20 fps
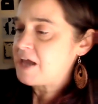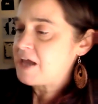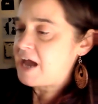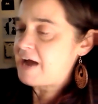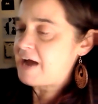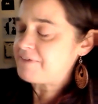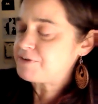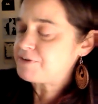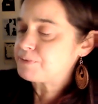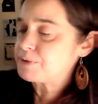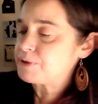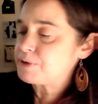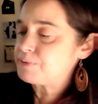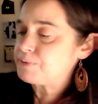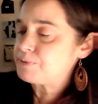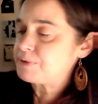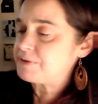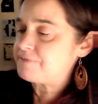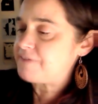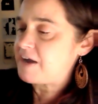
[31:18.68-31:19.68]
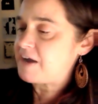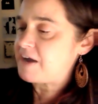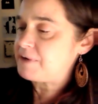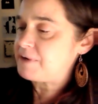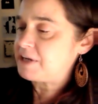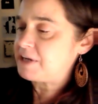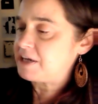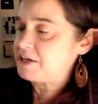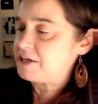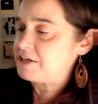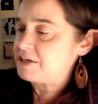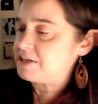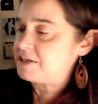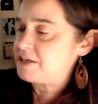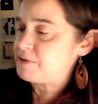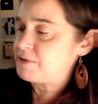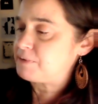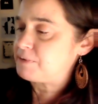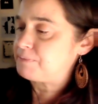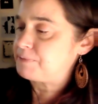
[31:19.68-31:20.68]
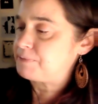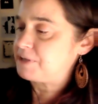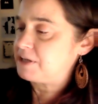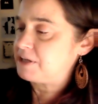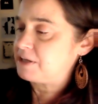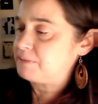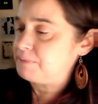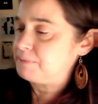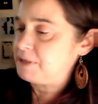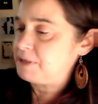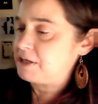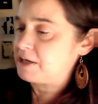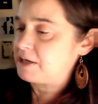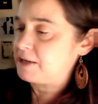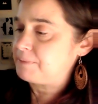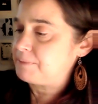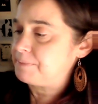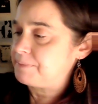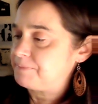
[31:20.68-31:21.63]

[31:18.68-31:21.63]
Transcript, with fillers: Afterward, when the firing ended, they would blink and peek up.